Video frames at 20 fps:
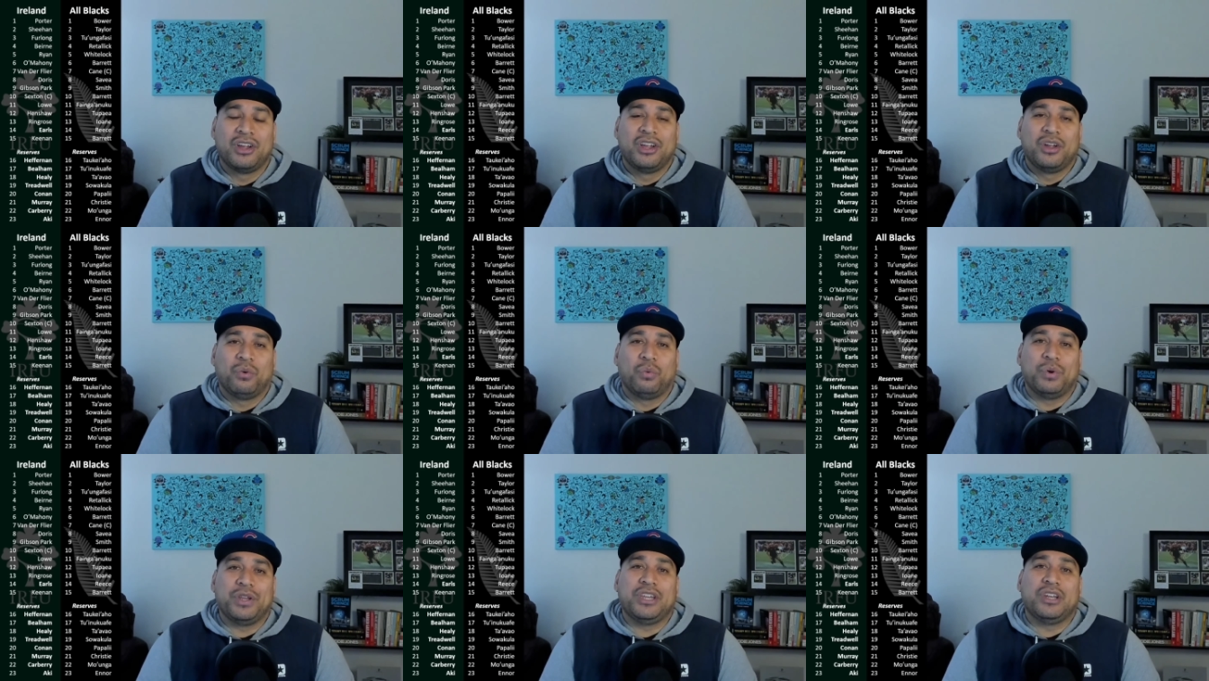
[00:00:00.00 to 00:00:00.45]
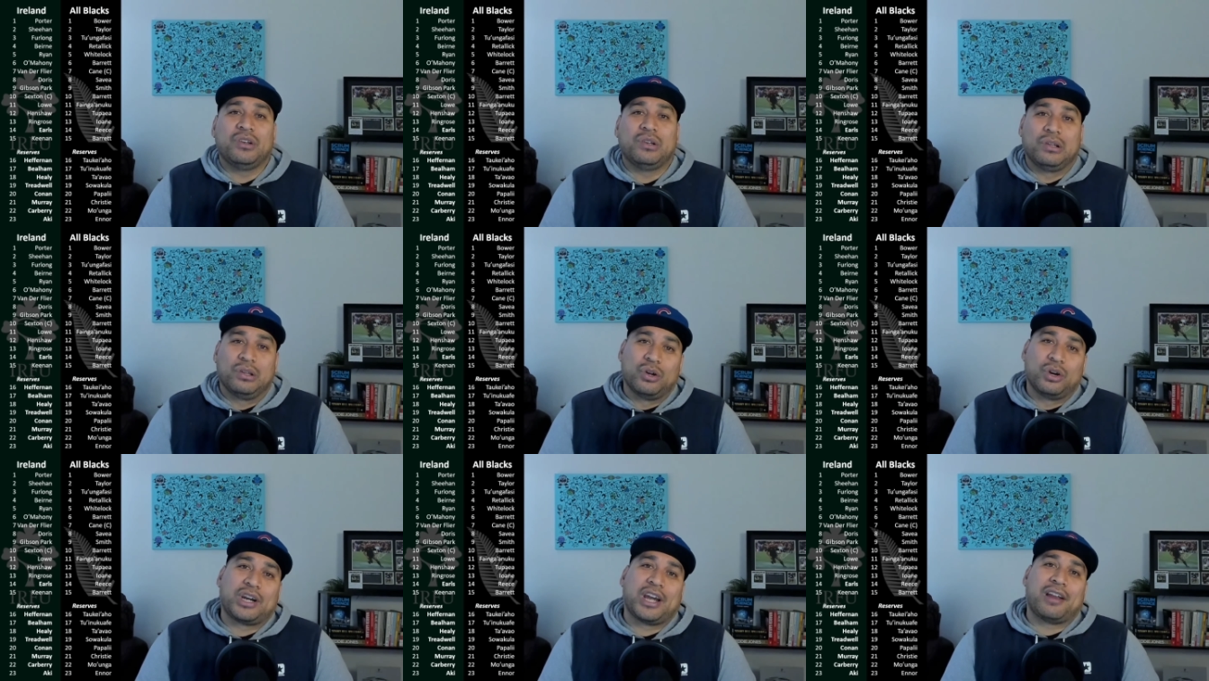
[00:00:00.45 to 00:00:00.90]
when you
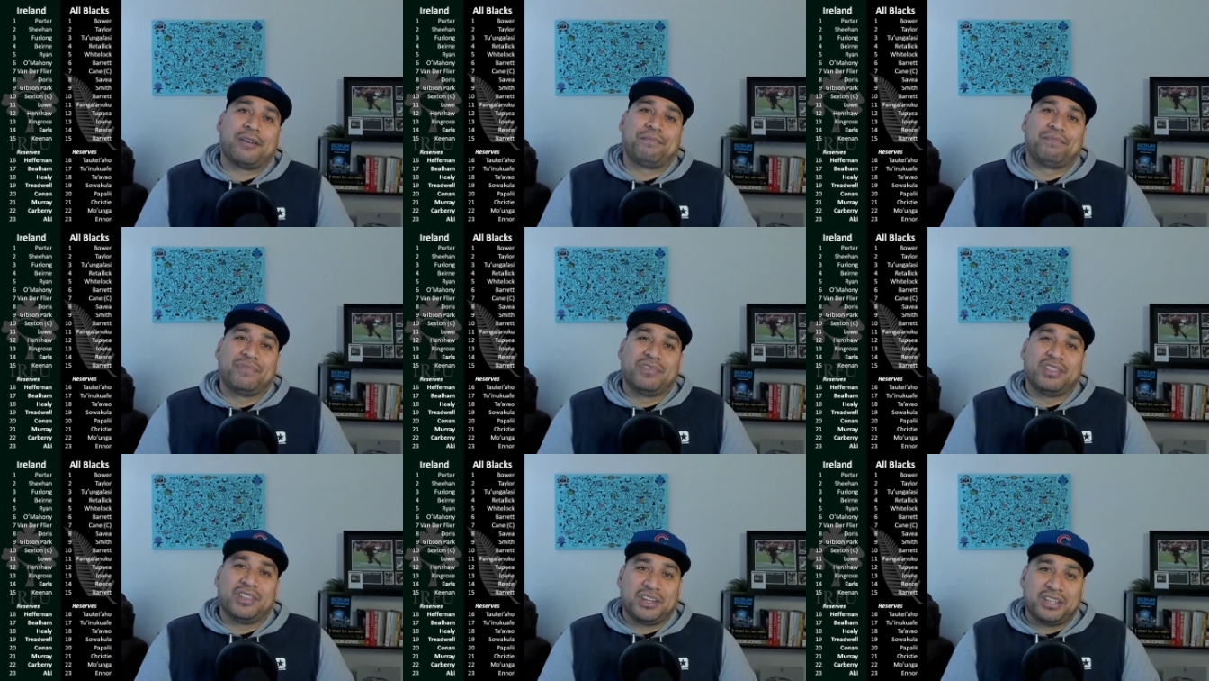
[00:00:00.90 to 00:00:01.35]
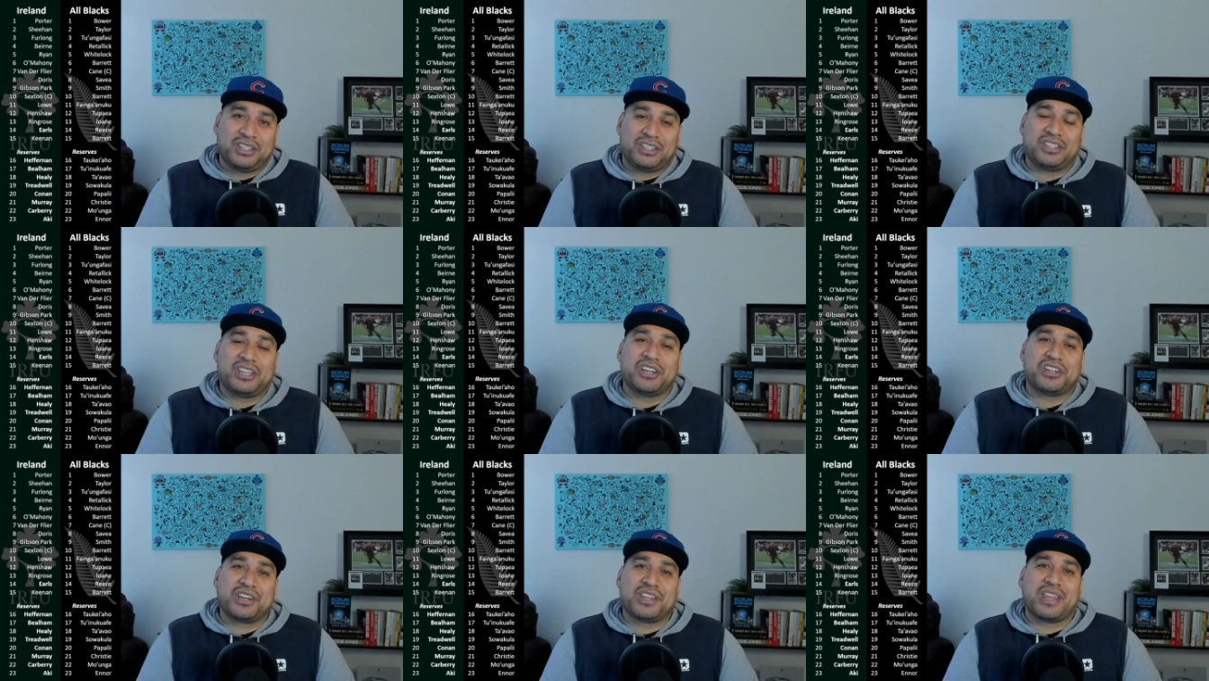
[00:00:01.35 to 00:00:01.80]
look at the
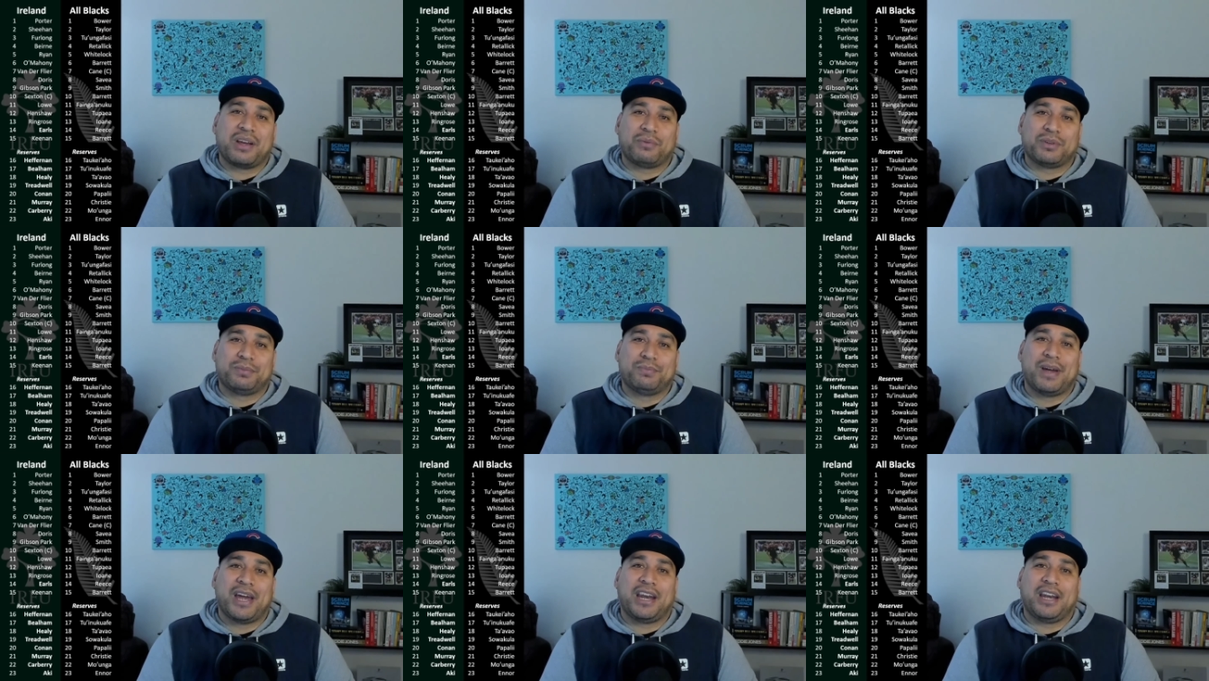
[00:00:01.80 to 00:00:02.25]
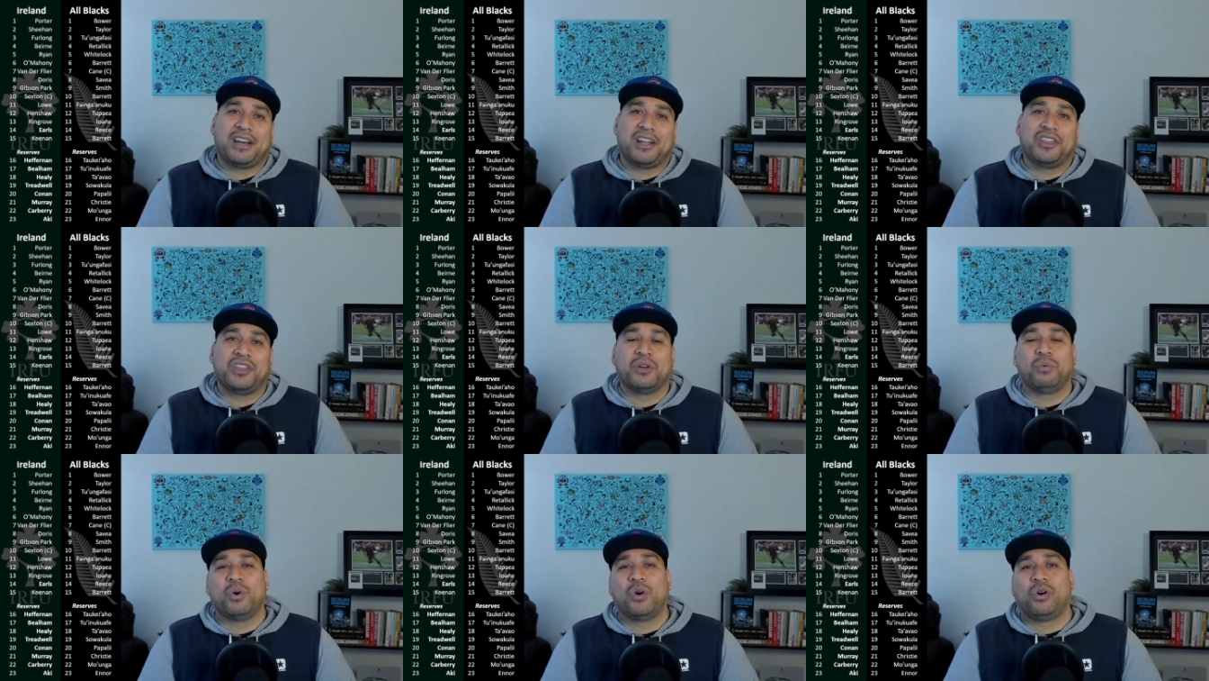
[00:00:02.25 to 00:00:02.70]
decision that was made in
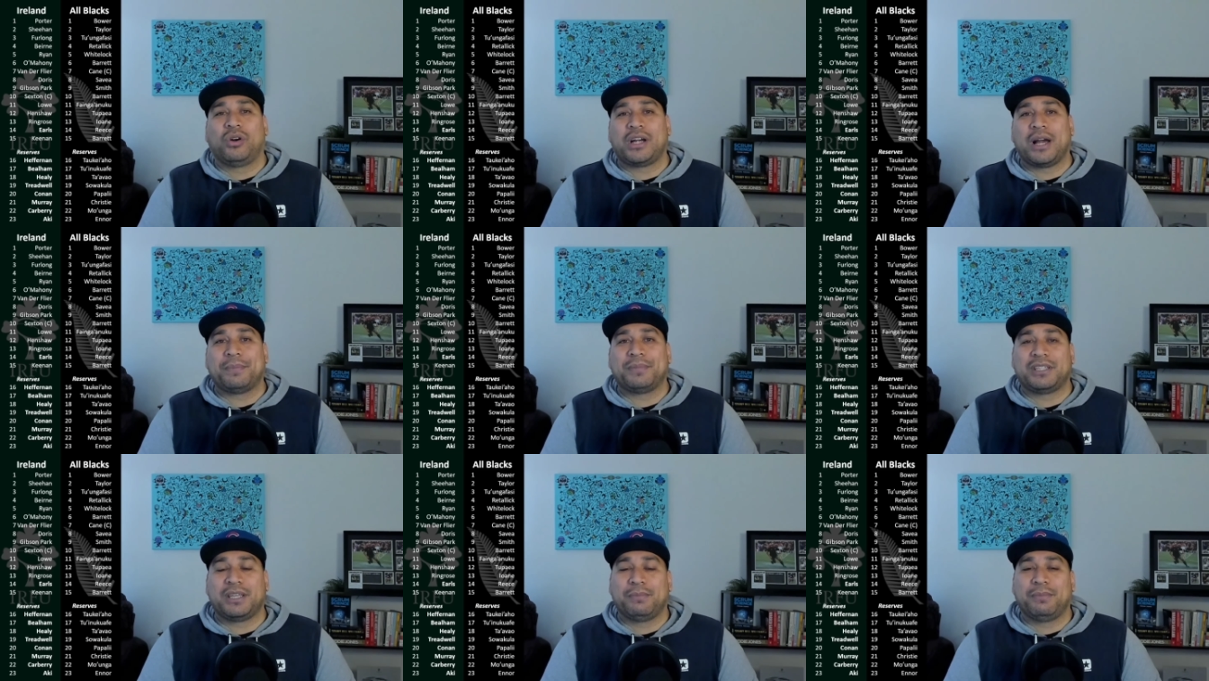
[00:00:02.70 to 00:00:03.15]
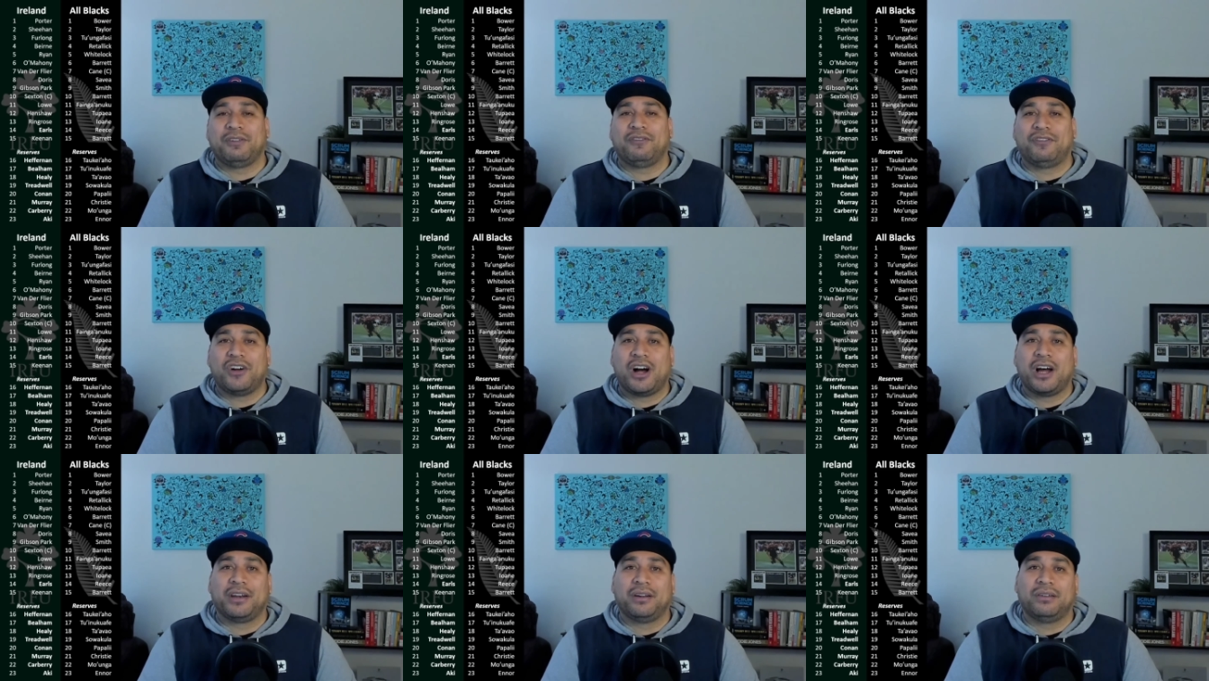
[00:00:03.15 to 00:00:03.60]
the World Cup
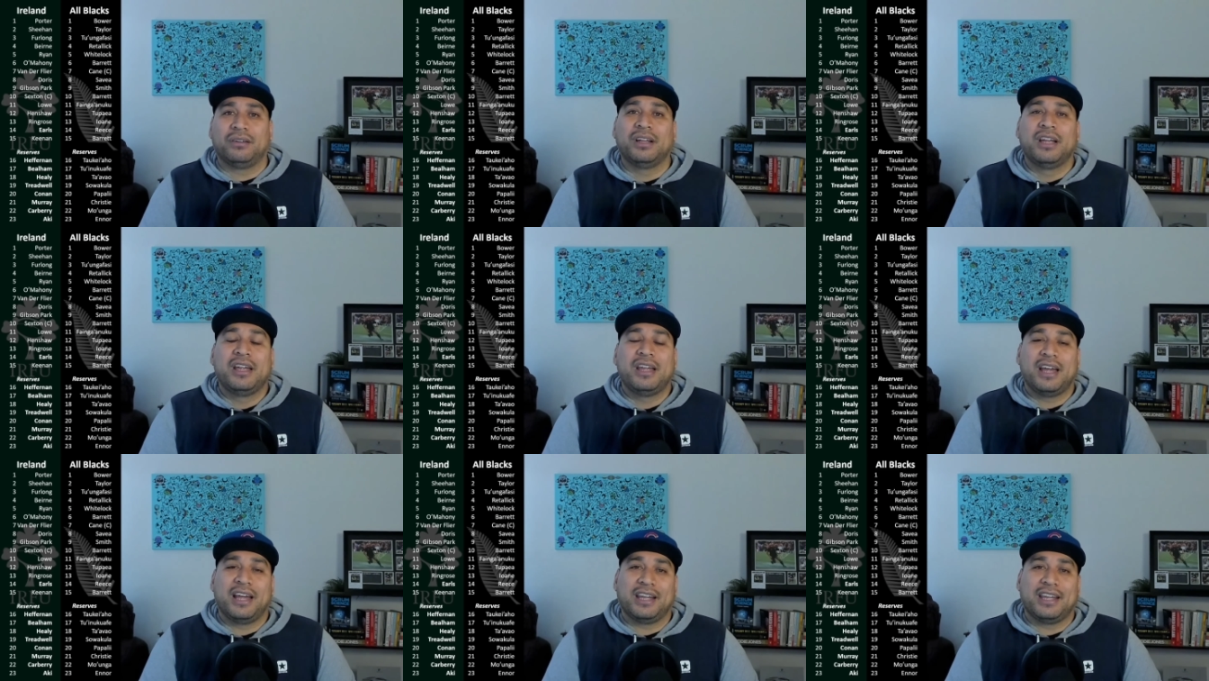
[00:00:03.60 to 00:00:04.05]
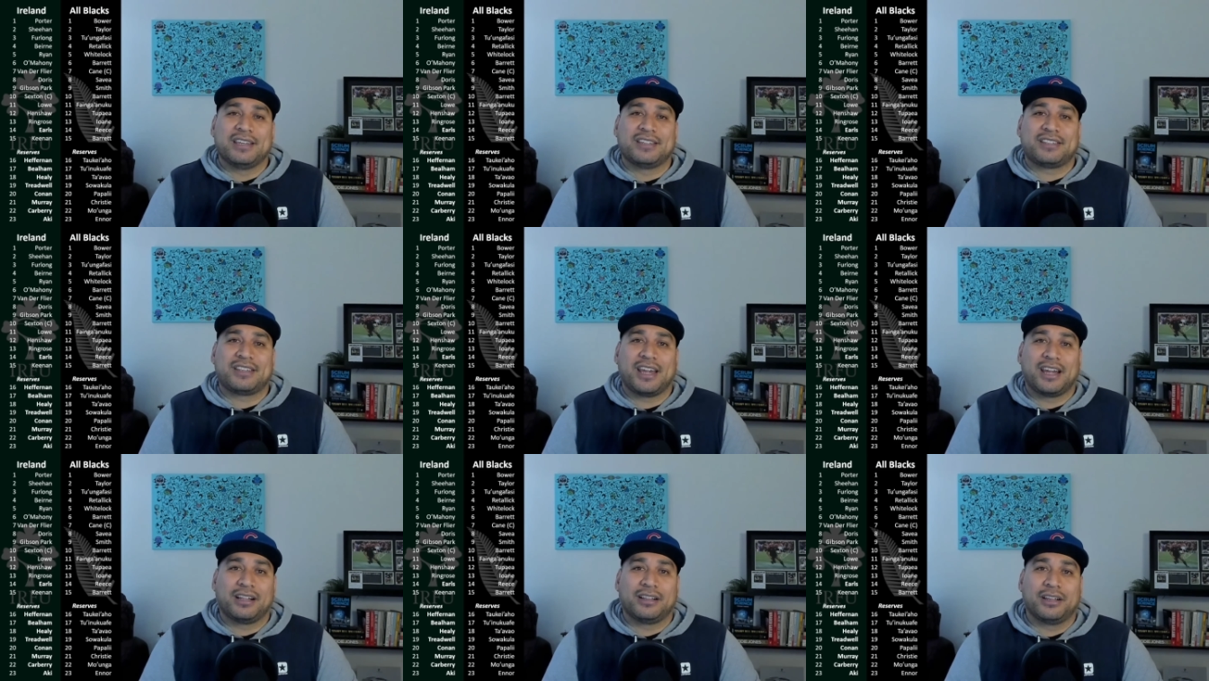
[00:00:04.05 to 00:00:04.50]
semi-final against
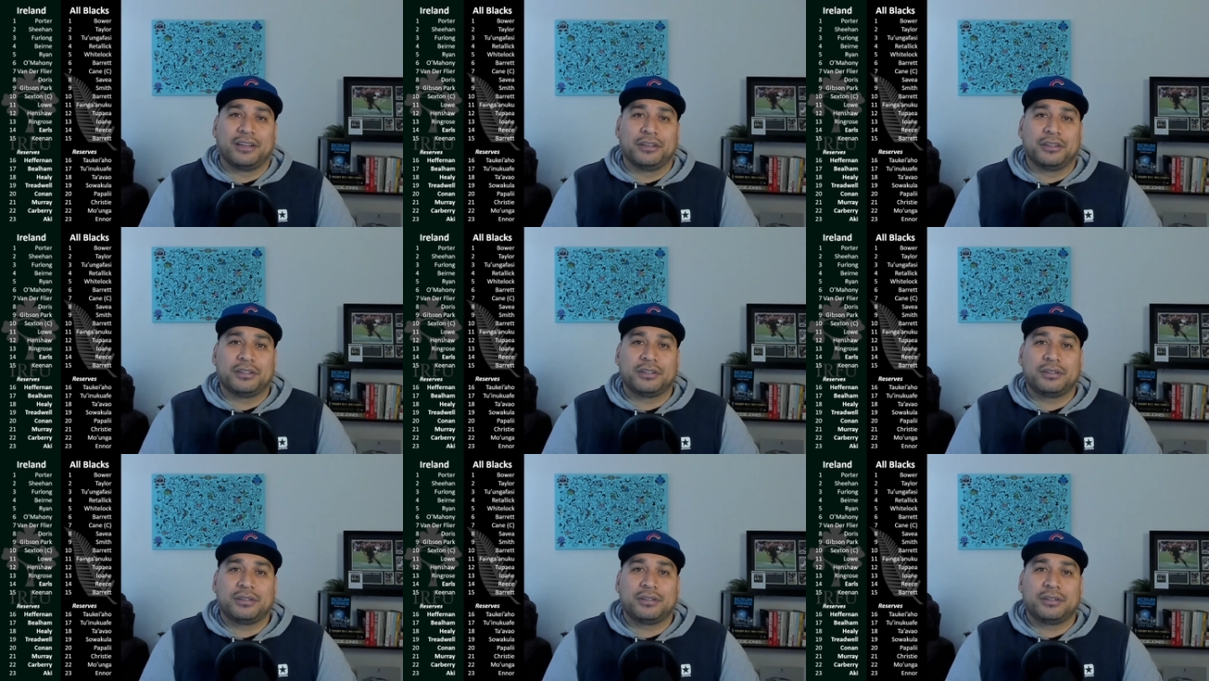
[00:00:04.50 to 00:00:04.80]
England.